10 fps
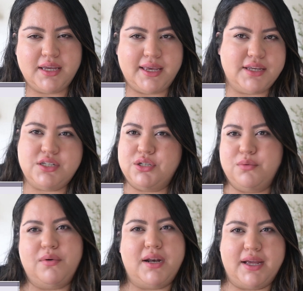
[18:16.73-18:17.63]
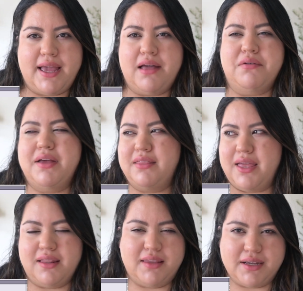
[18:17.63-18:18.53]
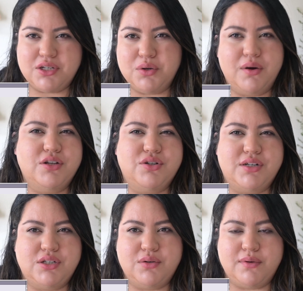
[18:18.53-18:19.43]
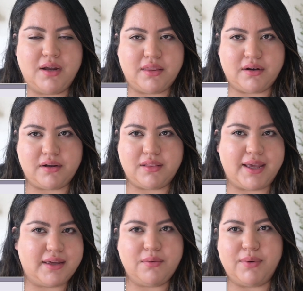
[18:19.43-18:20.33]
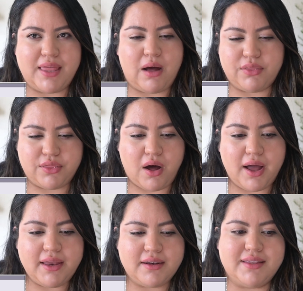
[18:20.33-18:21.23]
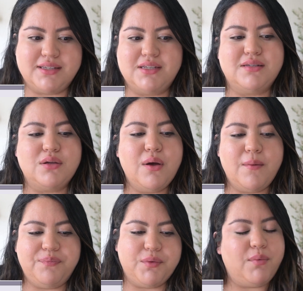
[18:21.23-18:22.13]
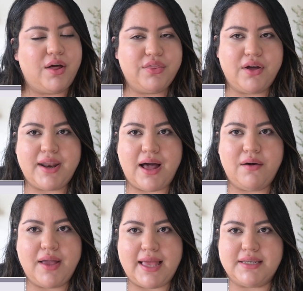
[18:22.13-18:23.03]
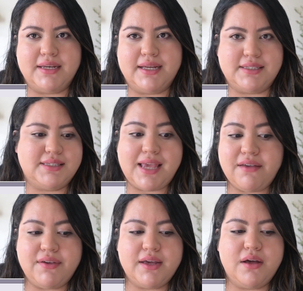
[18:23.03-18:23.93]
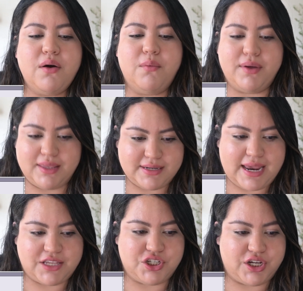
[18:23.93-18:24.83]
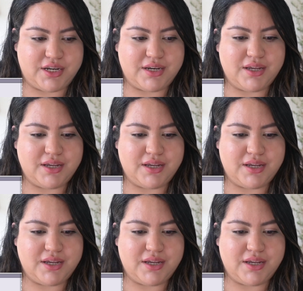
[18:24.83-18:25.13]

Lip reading: into one account and then like 200 into another, like without thought. This is well thought out and it's saving with intention.